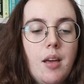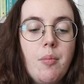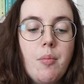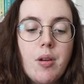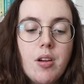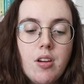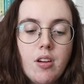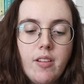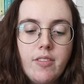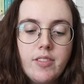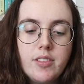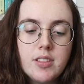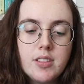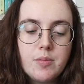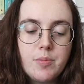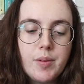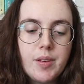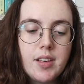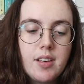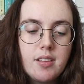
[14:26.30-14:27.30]
and my office
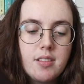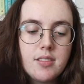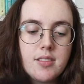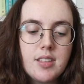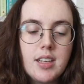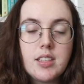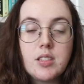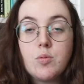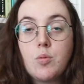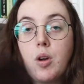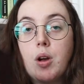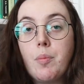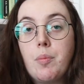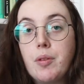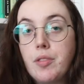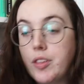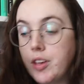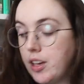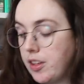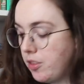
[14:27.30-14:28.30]
because that's where I
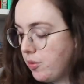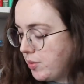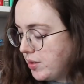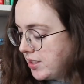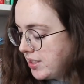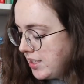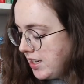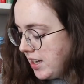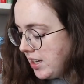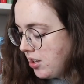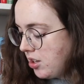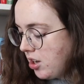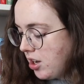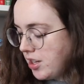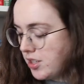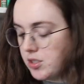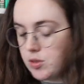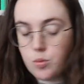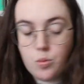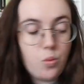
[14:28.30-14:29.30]
put the other ones that I
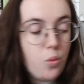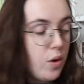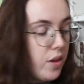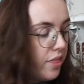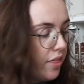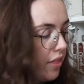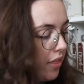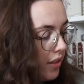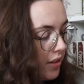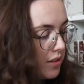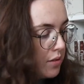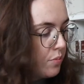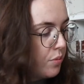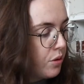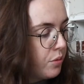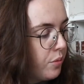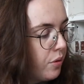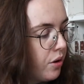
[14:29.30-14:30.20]
got with this book